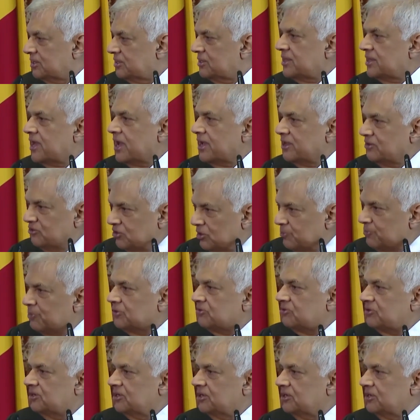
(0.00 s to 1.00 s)
There is a
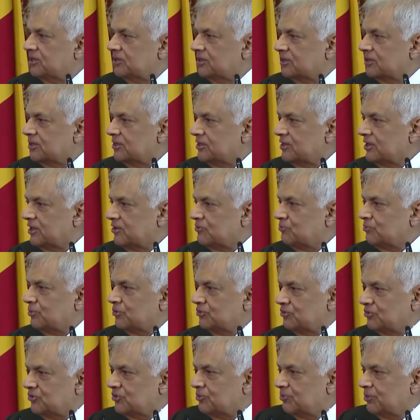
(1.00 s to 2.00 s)
procedure, as
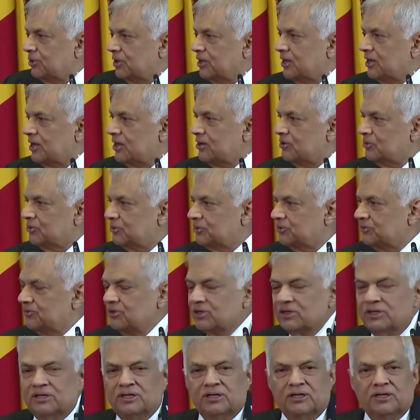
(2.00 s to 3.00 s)
Professor Pereira knows,
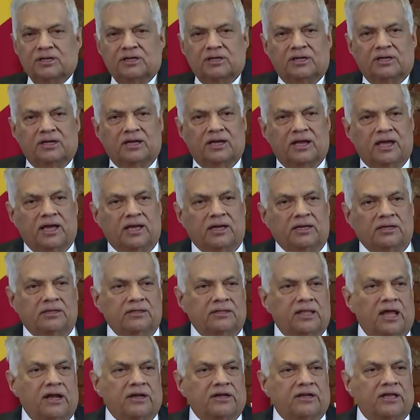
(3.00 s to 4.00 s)
and
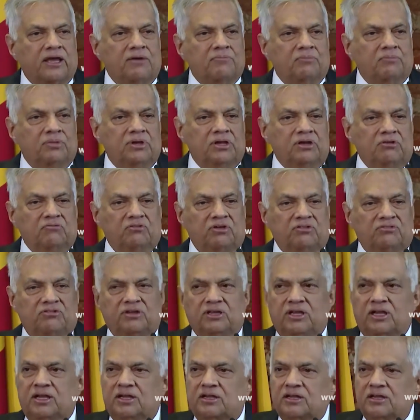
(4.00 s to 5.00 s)
that can be
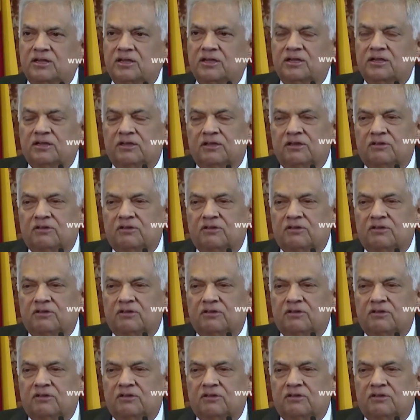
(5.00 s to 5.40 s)
investigated.